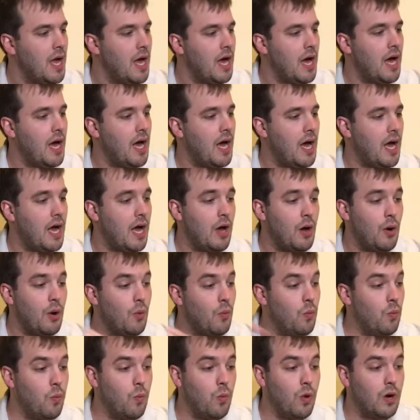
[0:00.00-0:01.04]

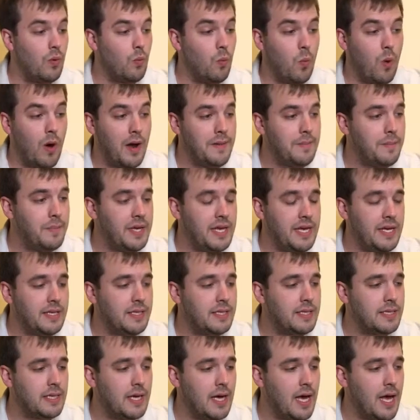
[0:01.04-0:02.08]
A
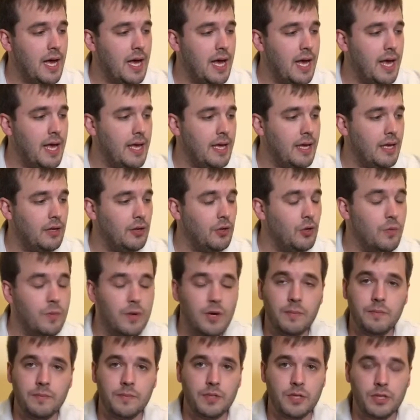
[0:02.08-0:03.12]
one-piece
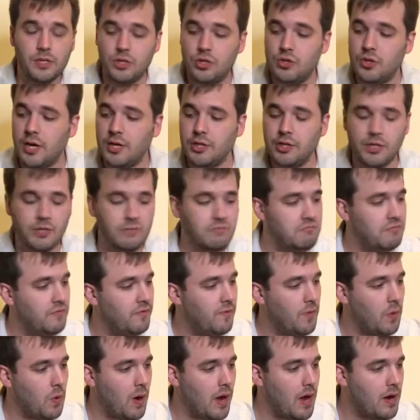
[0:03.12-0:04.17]
aluminum construction,
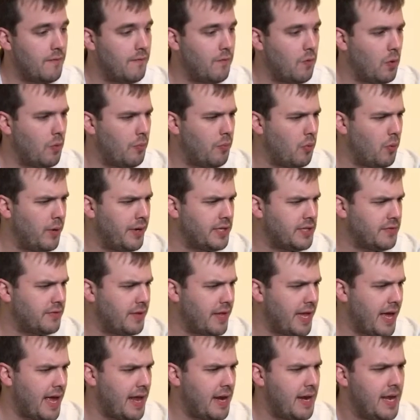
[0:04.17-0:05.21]
4 out of 4 points
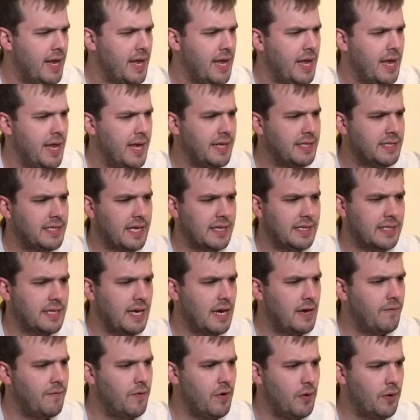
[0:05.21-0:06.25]
for that. It's got a
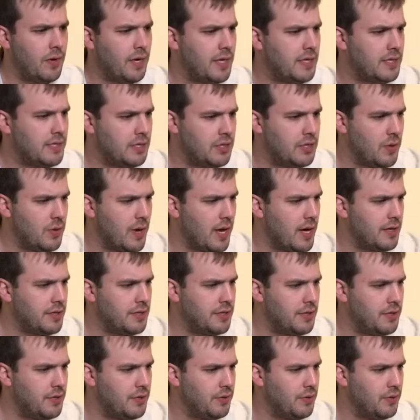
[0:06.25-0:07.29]
side focus, out
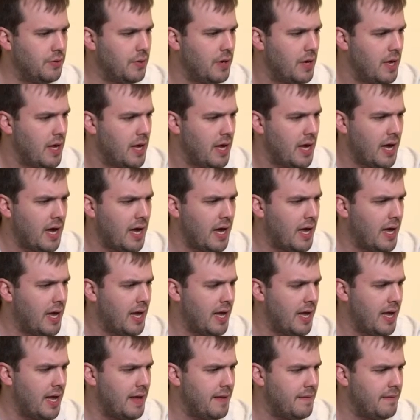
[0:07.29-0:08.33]
of 2.
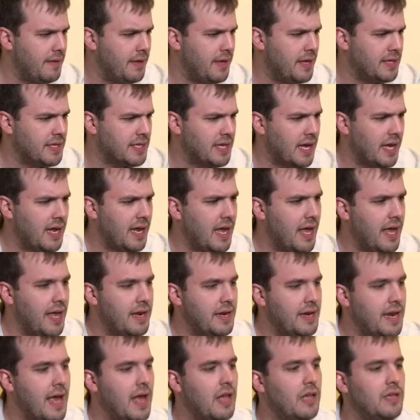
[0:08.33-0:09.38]
It's got
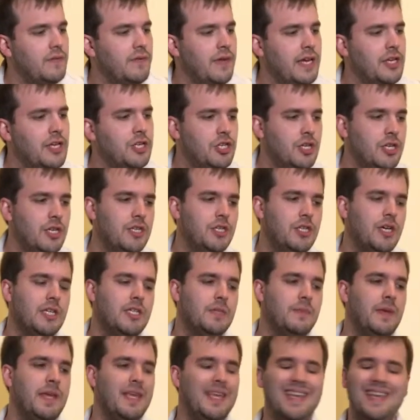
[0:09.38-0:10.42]
an elevation
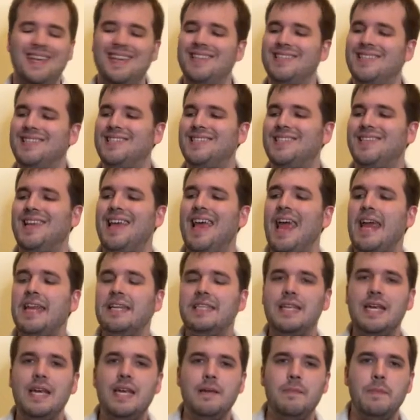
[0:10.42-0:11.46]
adjustment. It's
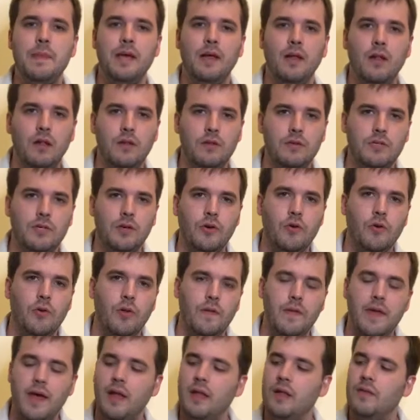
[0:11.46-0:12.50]
18 mil total
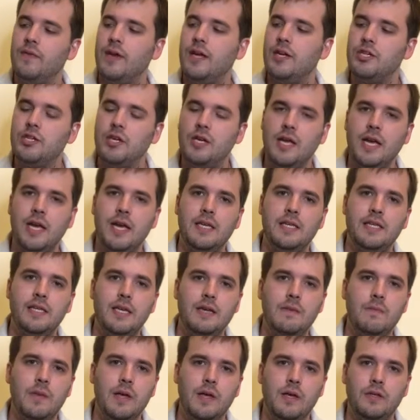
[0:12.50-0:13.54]
on the elevation,
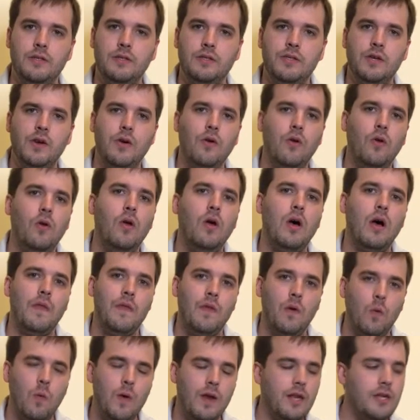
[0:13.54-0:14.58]
18 mil total on
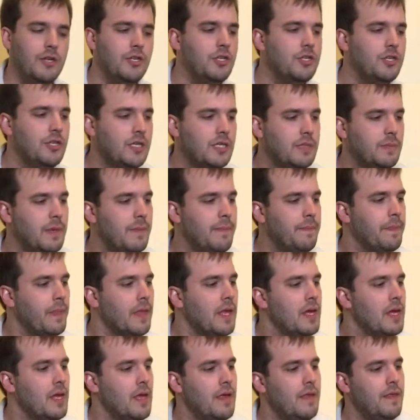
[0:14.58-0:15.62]
the windage adjustment.
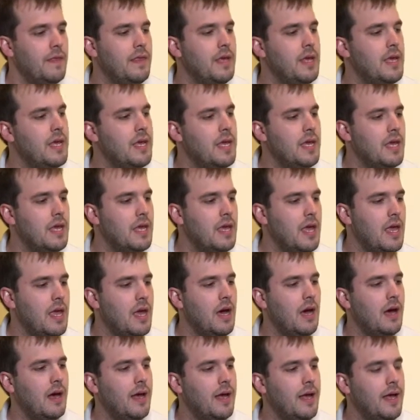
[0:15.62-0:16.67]
The
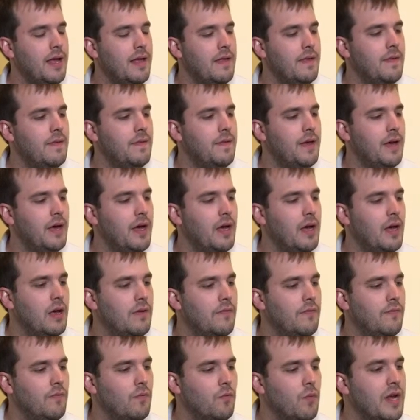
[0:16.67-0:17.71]

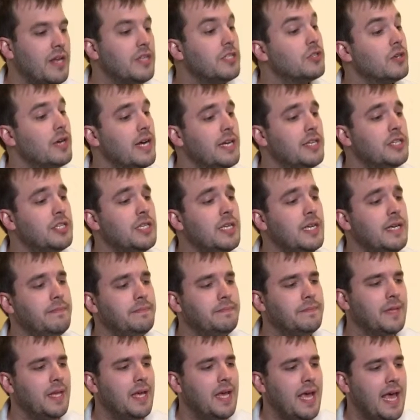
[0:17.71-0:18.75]
Razer
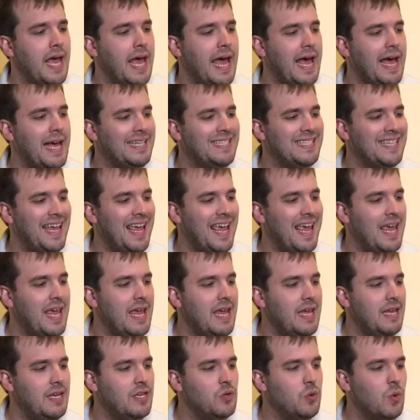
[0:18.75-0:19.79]
HD has
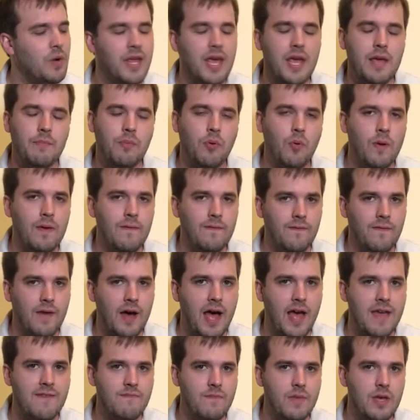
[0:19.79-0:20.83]
a
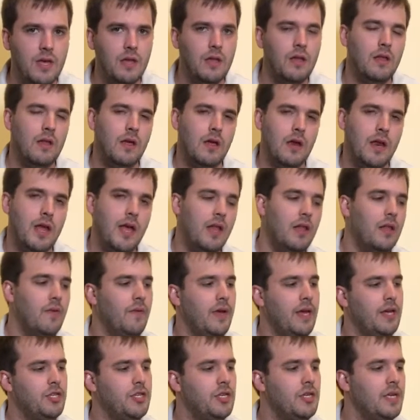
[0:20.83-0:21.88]
28.5 mil on
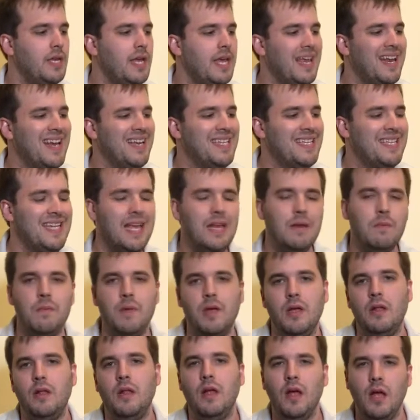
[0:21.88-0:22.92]
elevation and a 10
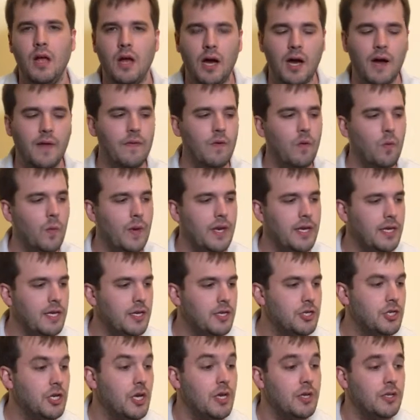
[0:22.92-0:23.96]
mil on the
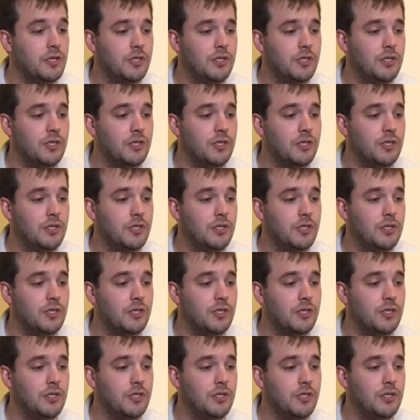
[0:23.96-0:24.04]
windage.